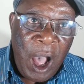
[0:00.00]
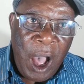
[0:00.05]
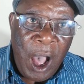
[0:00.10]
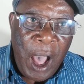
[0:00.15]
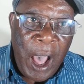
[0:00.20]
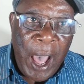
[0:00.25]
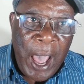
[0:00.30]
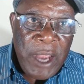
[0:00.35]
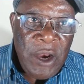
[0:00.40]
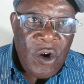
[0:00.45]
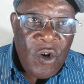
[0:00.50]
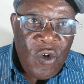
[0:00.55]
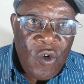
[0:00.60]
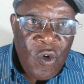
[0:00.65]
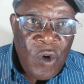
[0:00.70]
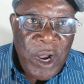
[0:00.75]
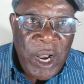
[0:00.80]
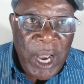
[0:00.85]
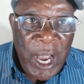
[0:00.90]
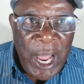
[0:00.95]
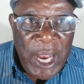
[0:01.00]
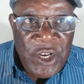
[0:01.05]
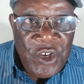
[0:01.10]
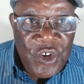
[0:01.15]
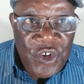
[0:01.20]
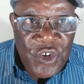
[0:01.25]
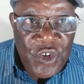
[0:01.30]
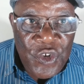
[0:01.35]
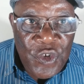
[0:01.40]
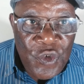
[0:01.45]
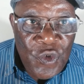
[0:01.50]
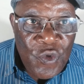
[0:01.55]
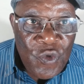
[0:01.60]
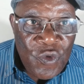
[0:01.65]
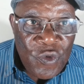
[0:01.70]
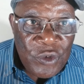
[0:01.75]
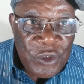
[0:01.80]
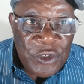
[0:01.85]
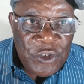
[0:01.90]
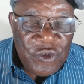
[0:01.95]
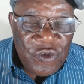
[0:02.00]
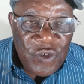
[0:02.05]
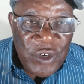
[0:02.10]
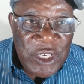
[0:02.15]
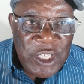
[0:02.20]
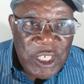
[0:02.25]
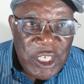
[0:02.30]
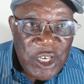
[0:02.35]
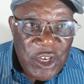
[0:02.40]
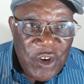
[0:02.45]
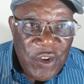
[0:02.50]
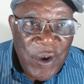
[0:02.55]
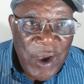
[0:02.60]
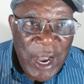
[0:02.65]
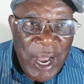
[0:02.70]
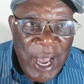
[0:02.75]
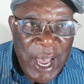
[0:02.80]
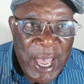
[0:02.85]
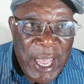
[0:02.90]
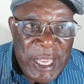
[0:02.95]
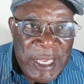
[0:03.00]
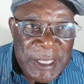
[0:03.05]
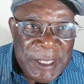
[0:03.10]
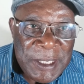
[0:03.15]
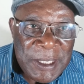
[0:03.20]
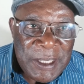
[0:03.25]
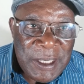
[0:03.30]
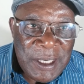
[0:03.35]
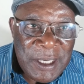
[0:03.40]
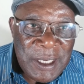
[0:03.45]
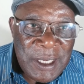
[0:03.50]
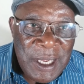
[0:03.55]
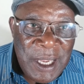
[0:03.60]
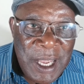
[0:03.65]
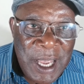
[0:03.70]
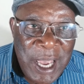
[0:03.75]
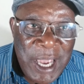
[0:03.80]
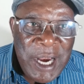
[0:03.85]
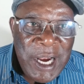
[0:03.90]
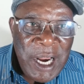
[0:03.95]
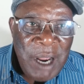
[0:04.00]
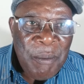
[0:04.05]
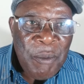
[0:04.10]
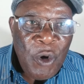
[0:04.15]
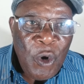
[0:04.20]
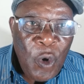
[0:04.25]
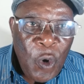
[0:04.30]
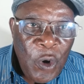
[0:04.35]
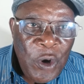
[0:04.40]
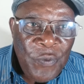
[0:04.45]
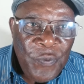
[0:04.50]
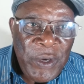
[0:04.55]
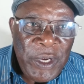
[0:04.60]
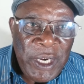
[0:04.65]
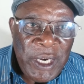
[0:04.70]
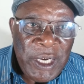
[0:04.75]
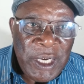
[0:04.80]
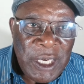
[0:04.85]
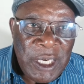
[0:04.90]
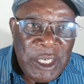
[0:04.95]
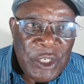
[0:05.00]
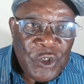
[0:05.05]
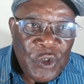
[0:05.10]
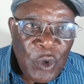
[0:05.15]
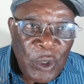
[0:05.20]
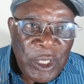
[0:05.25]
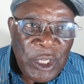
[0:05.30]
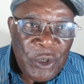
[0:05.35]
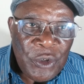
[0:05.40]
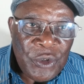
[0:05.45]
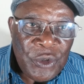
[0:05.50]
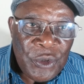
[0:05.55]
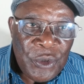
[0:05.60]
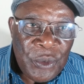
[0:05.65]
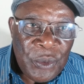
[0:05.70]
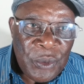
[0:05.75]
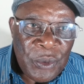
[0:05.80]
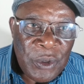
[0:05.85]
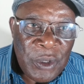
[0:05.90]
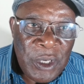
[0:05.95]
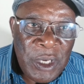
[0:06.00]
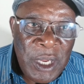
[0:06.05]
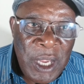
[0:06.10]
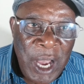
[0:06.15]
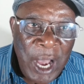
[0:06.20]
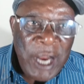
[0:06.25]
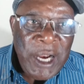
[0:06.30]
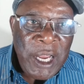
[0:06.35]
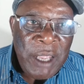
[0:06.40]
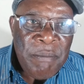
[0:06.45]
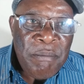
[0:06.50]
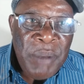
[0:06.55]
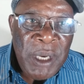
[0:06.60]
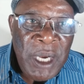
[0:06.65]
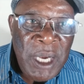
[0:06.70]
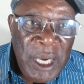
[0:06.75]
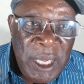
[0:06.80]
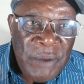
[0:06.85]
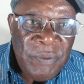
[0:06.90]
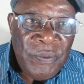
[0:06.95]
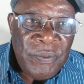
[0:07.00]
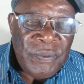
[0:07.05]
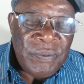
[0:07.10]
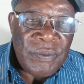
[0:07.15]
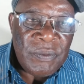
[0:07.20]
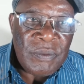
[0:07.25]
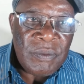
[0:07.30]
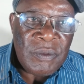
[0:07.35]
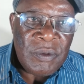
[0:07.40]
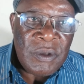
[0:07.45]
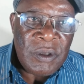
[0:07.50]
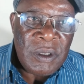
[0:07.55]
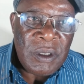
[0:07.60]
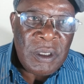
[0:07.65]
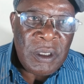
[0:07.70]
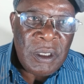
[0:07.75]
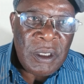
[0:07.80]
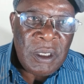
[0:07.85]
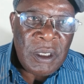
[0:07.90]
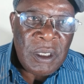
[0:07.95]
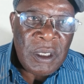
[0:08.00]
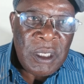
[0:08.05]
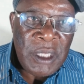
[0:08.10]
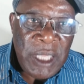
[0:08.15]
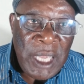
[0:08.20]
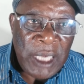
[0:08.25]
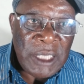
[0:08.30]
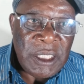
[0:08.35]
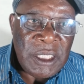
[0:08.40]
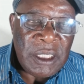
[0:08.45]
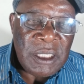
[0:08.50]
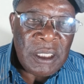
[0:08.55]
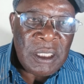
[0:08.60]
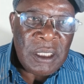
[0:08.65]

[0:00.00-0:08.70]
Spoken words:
I look at you straight in your eyes and I'm confidently talking to you, and I believe that